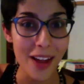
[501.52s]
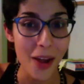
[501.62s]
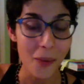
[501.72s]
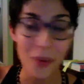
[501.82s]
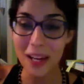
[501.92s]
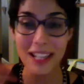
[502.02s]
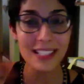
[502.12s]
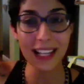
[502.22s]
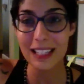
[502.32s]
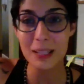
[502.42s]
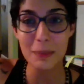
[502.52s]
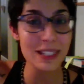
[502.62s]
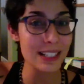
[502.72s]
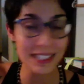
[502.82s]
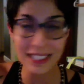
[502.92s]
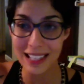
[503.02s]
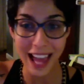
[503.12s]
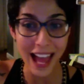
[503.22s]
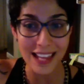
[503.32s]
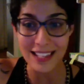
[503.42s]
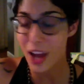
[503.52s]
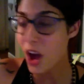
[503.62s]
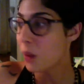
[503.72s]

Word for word: we want to take this business to the end.